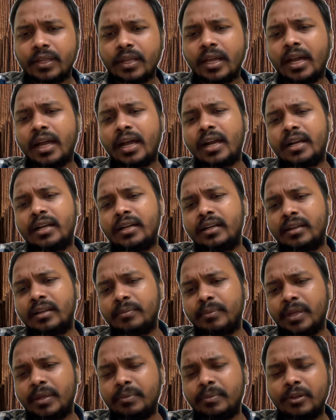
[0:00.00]
and
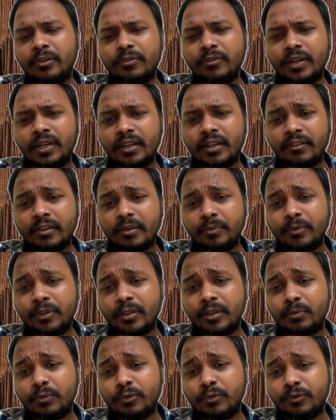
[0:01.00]
maybe you will develop with
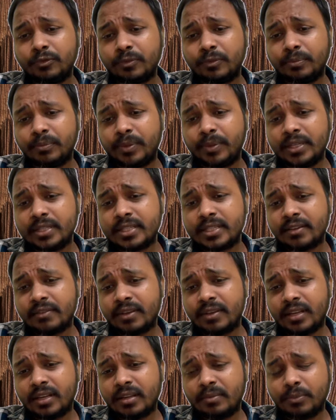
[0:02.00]
a move
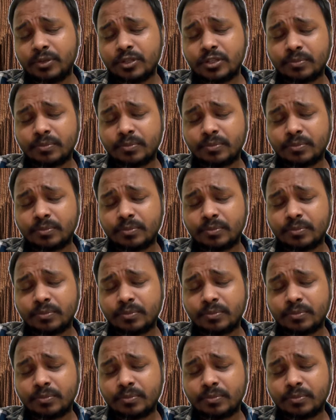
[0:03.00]
b7, the bishop